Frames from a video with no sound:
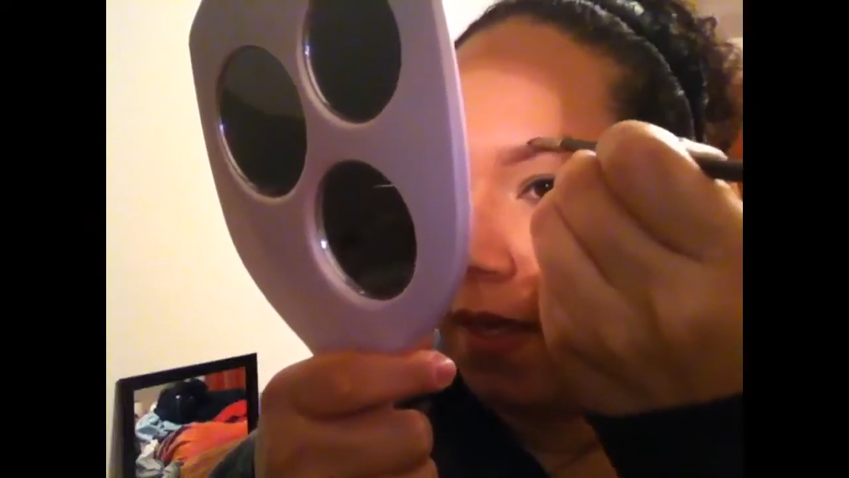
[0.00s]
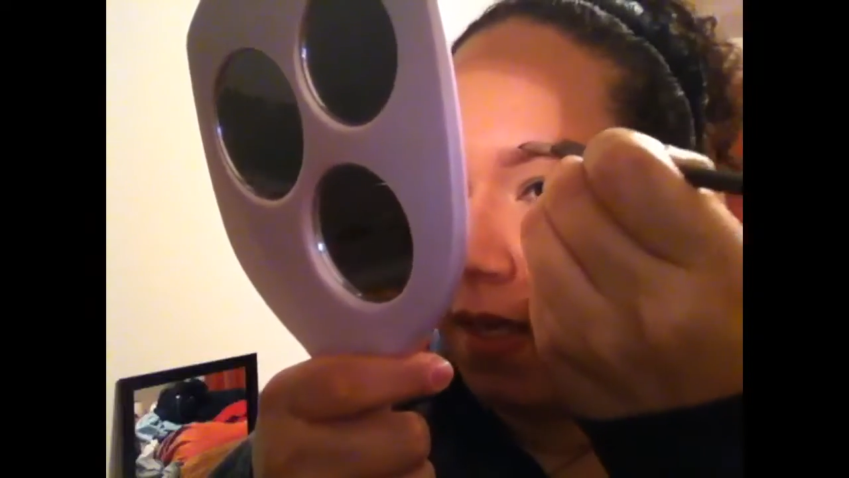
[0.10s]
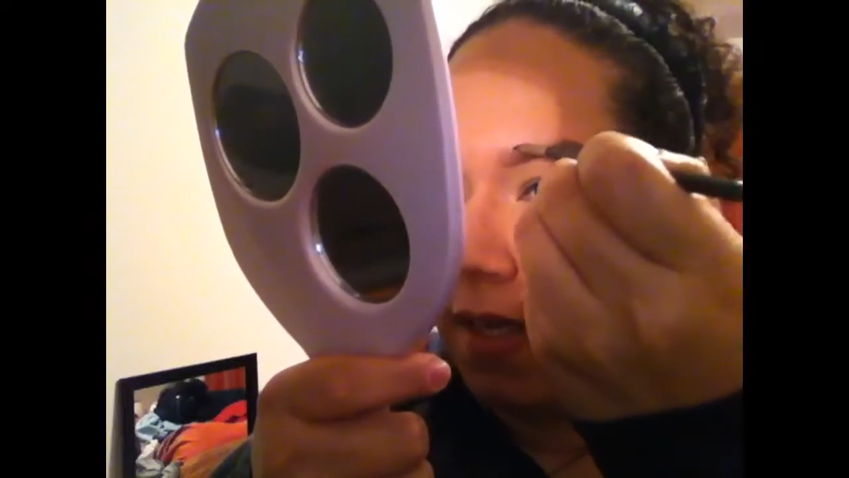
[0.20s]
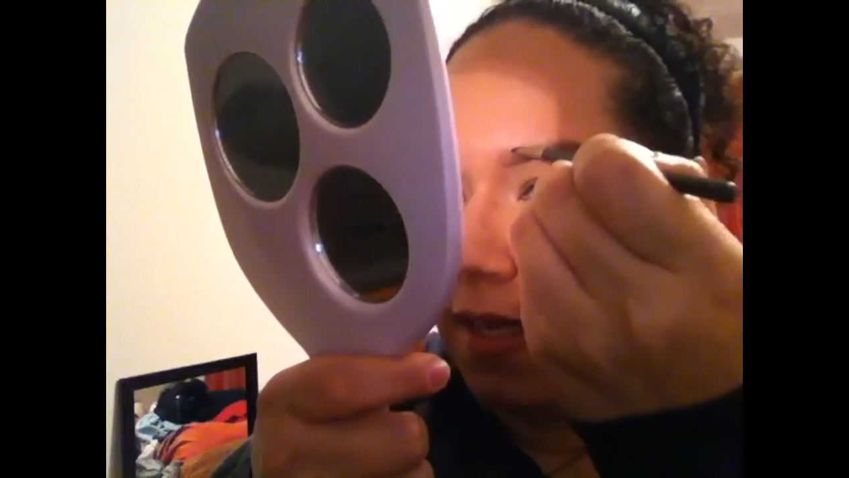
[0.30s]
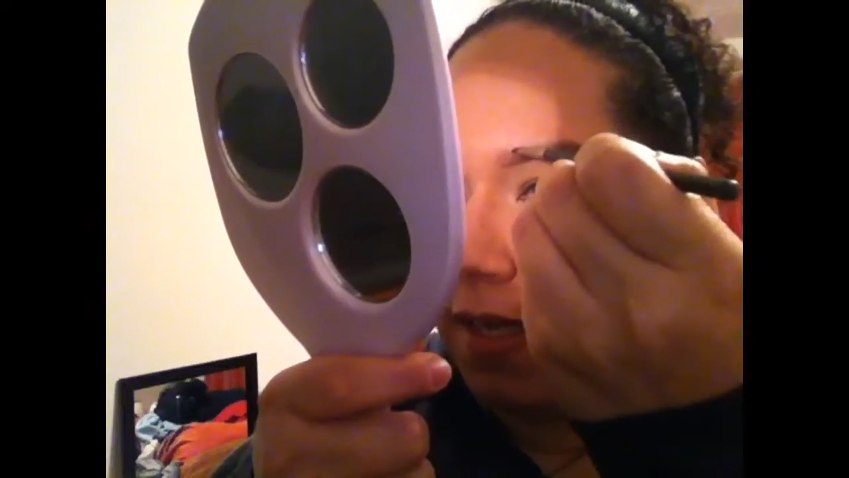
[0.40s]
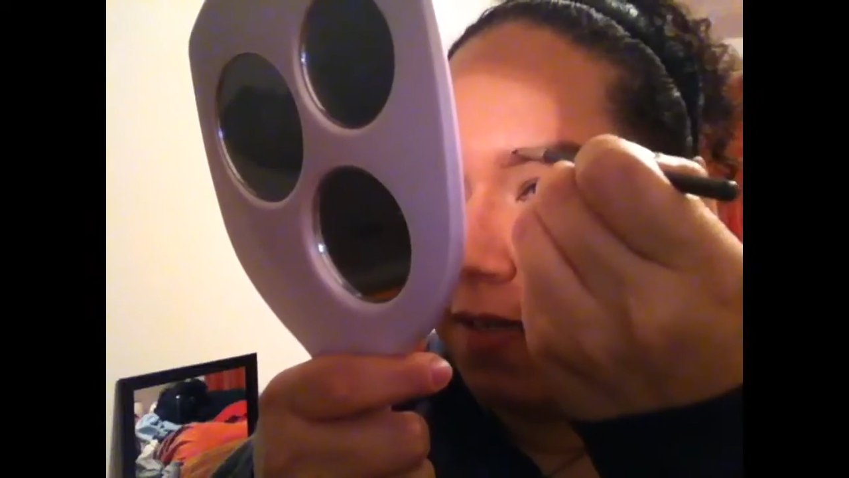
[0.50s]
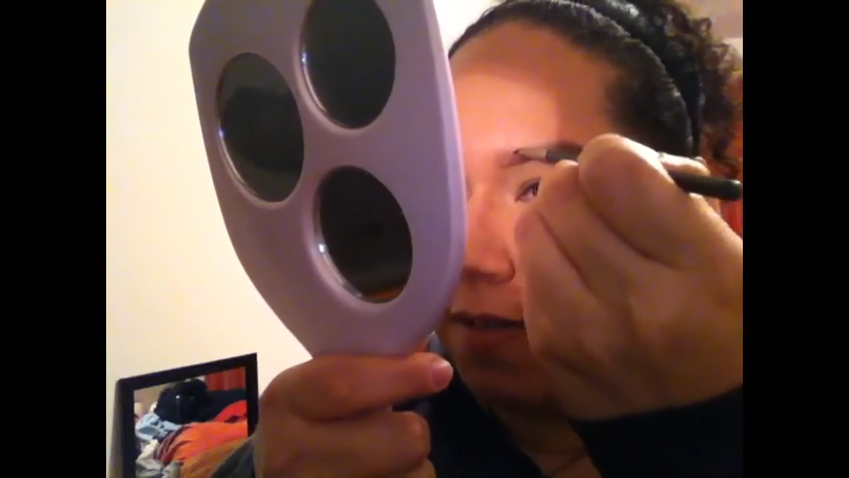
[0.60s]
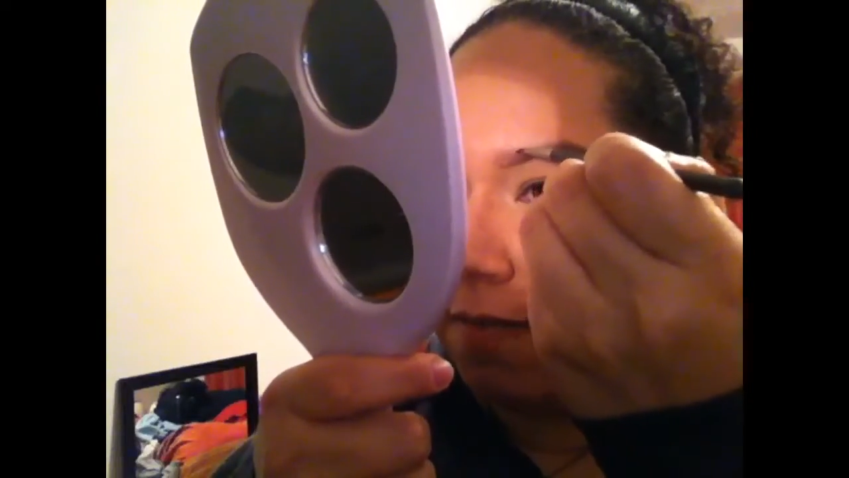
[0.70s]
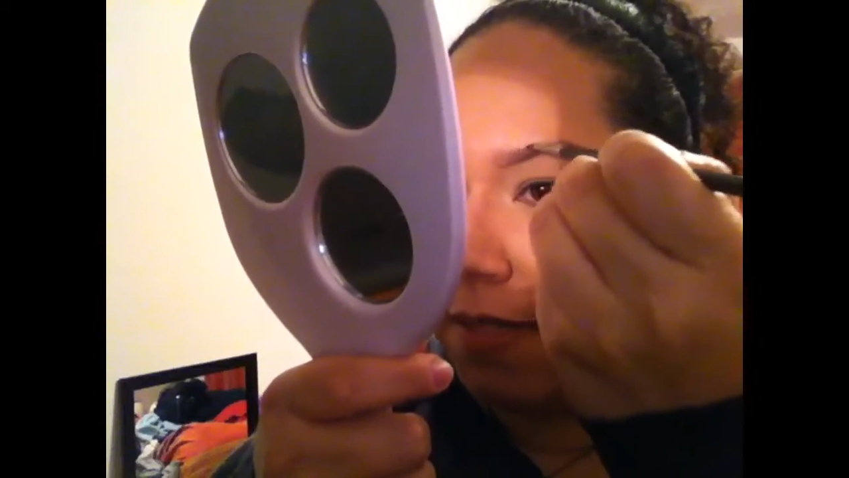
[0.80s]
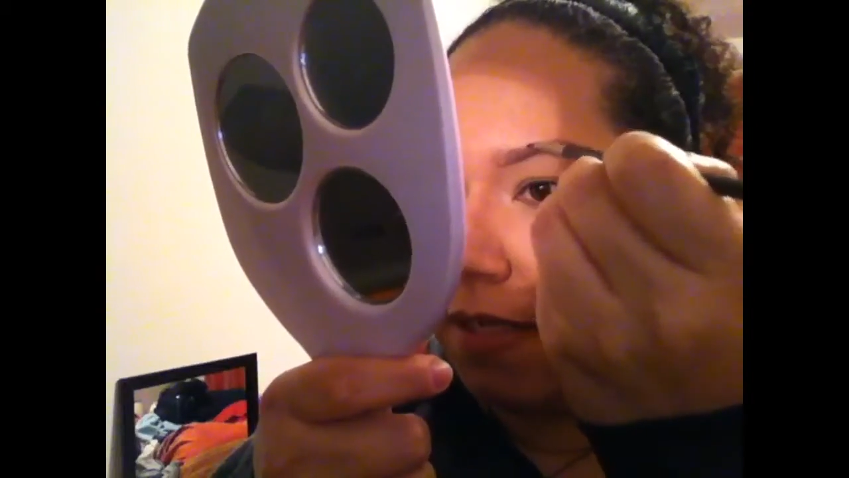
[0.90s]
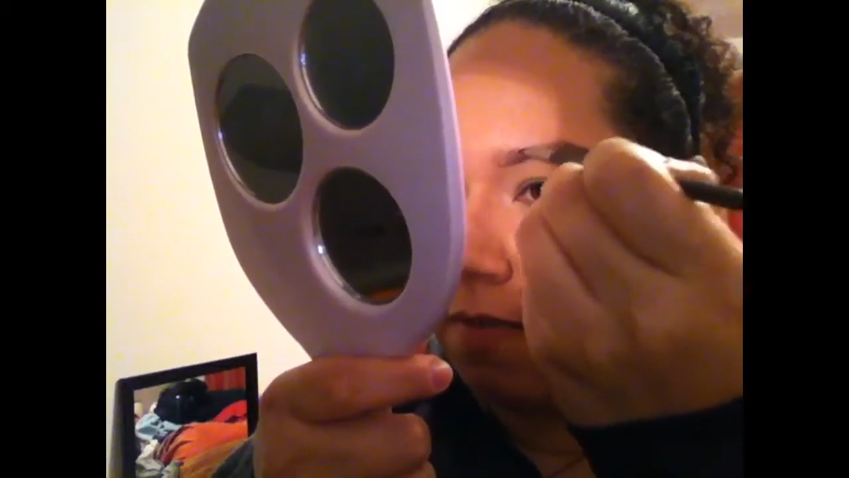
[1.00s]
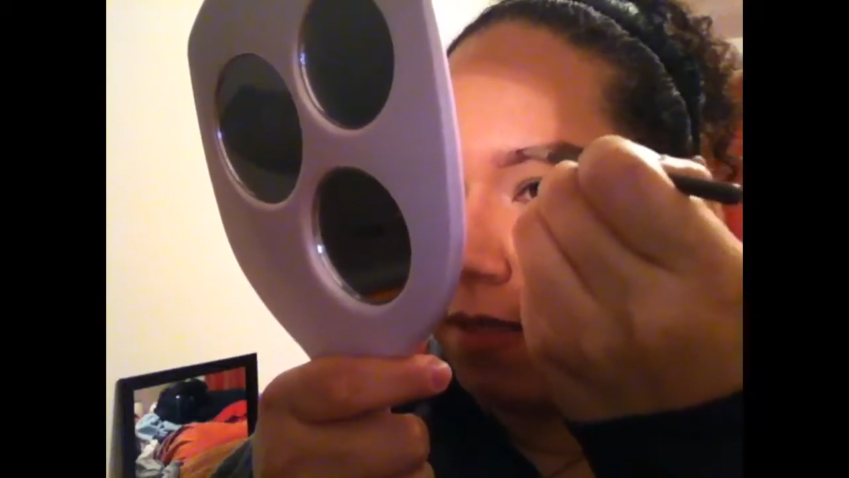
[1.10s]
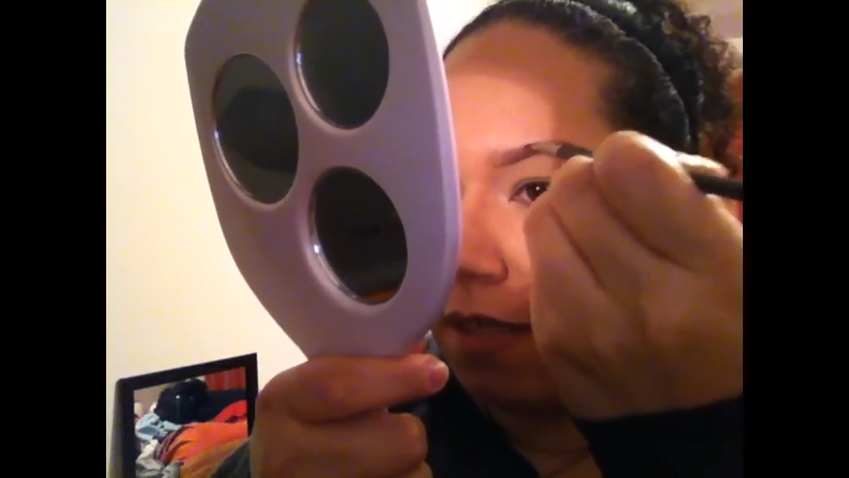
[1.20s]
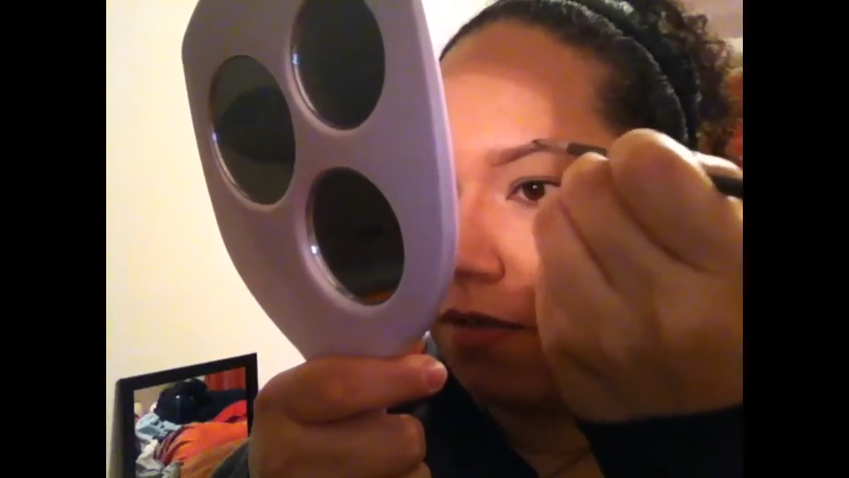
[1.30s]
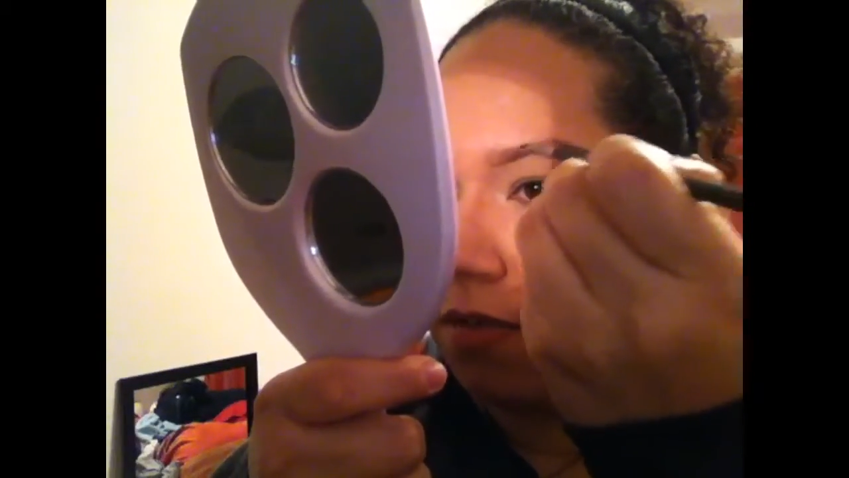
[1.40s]
and then
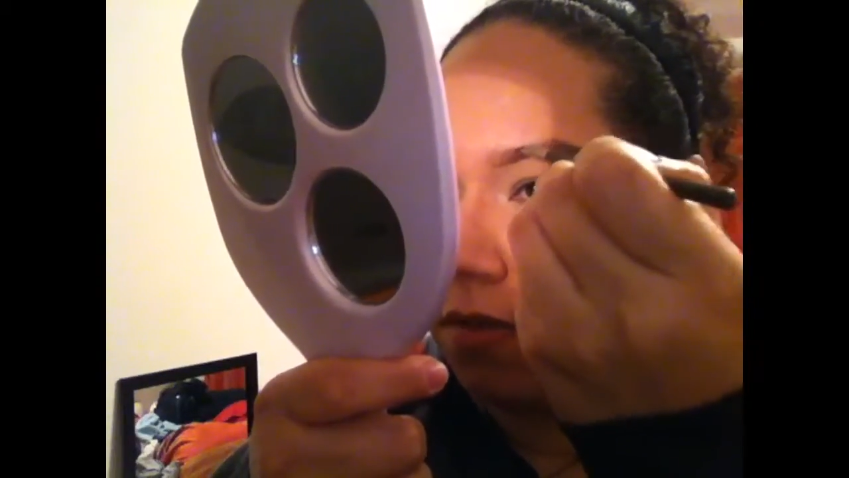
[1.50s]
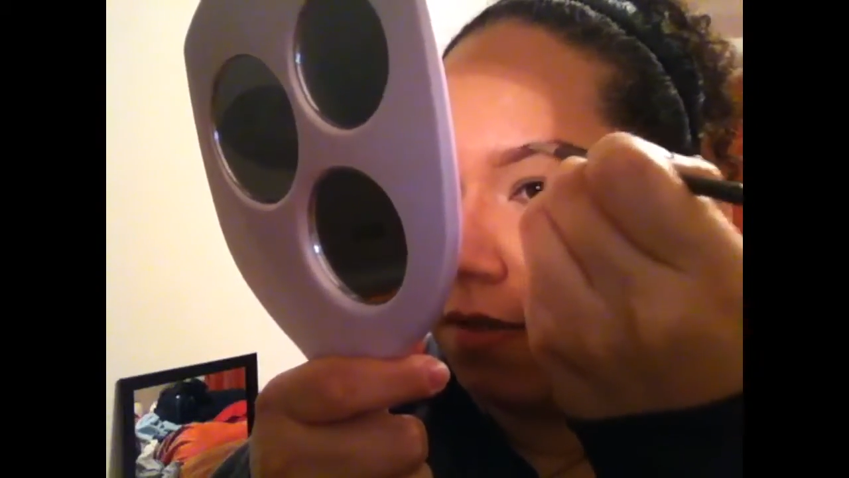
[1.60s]
sometimes I